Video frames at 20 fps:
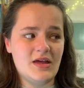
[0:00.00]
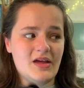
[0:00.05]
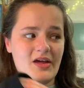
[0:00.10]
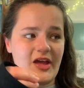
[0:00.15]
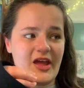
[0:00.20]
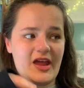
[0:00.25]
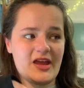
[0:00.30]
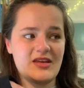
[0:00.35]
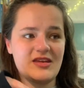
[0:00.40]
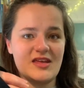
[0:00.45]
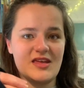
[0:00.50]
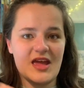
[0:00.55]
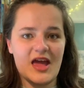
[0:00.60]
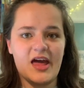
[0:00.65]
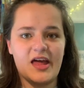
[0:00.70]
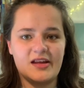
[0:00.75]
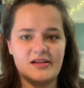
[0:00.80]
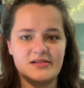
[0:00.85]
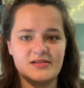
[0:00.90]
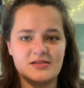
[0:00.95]
in the
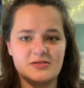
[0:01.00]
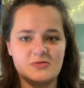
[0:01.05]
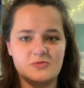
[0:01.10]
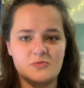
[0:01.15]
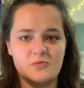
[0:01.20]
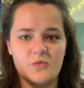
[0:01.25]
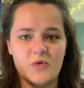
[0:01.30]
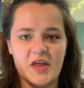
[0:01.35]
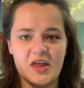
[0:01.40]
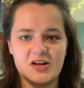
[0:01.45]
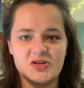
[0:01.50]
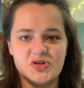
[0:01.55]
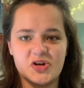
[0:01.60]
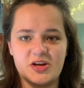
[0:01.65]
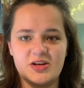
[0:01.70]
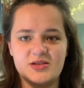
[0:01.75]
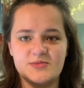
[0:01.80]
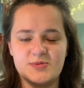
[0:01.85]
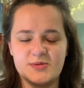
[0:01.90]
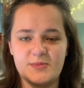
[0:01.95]
end, we are
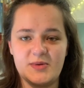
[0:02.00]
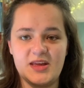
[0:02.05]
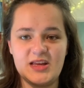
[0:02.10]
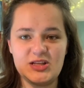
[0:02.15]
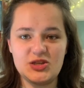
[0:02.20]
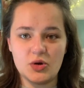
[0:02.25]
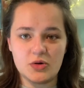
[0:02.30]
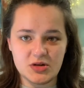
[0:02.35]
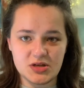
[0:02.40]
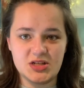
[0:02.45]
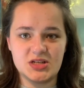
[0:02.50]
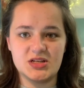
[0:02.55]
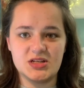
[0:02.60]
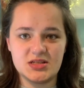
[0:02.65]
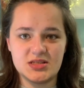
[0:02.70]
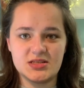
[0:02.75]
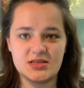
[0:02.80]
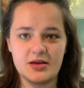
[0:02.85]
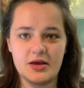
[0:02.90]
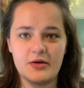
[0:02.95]
trained to be
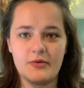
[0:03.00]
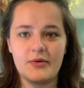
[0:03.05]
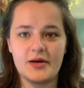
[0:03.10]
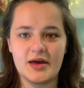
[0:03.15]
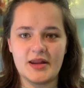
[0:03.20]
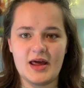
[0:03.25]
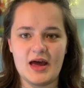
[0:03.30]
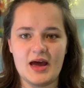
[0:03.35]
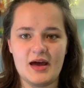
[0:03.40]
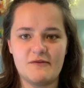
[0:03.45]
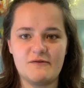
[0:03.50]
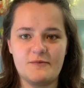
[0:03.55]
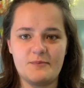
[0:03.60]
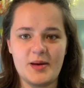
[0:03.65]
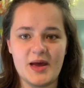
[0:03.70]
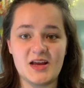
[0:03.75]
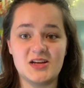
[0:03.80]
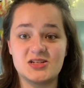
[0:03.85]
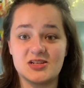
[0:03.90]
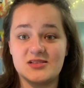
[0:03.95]
doctors who are going to have
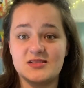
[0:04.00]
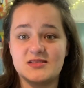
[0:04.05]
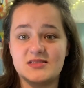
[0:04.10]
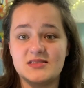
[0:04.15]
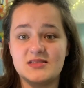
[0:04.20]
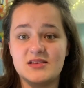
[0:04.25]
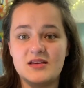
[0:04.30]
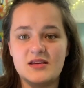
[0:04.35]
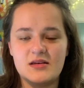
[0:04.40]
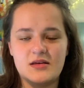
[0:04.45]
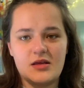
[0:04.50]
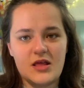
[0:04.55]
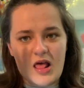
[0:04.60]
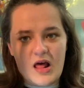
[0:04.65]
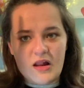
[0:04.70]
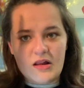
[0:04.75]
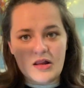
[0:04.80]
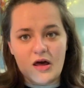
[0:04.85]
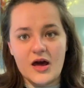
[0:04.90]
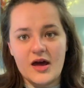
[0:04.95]
patients'
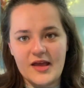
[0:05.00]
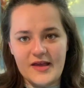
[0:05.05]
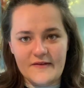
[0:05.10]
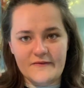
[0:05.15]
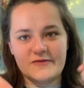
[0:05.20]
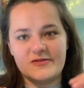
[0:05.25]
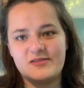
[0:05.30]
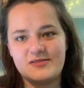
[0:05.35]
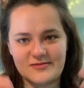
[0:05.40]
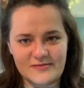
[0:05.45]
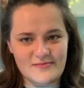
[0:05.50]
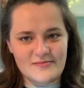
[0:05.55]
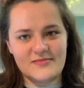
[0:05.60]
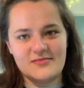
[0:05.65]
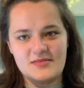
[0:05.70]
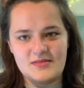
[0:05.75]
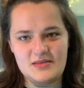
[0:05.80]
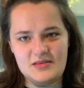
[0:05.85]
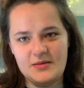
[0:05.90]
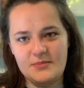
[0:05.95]
lives,
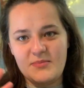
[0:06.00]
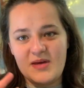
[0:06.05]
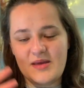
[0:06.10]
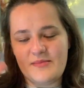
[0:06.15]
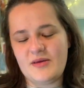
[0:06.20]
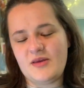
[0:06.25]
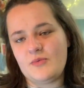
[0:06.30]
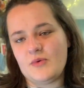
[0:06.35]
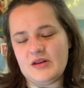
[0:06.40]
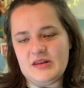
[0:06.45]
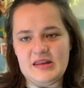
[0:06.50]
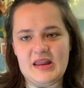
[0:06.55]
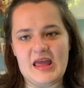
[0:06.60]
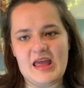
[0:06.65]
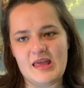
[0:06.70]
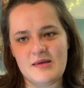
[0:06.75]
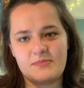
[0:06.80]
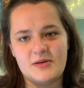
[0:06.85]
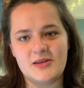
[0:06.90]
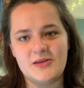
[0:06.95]
maybe one
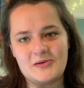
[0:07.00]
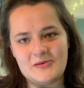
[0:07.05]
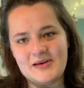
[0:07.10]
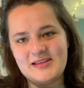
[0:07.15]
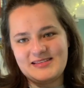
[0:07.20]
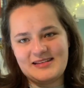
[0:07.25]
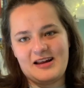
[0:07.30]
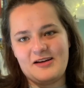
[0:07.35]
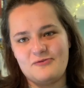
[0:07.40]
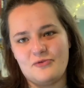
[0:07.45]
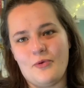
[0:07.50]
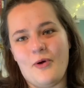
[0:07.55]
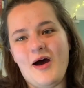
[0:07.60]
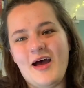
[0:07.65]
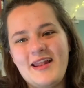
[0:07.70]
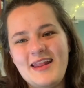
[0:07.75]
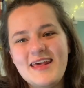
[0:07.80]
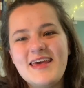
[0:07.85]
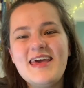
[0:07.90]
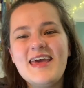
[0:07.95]
day, but not as an F one,
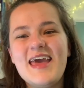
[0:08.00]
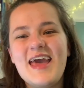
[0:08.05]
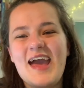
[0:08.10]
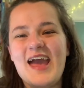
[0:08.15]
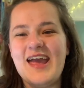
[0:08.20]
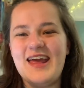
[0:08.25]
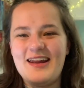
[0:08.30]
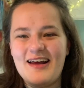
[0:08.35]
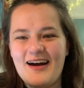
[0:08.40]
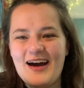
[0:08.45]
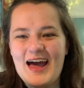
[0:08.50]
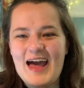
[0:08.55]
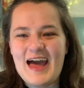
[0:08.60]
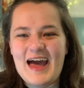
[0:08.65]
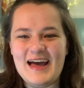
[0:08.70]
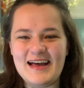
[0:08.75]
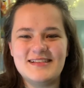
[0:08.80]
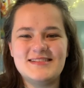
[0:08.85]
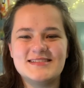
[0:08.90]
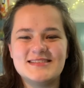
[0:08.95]
in our
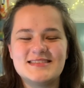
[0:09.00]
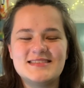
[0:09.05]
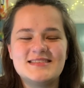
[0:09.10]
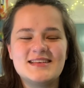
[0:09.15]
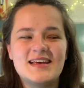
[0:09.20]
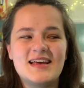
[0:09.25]
hands.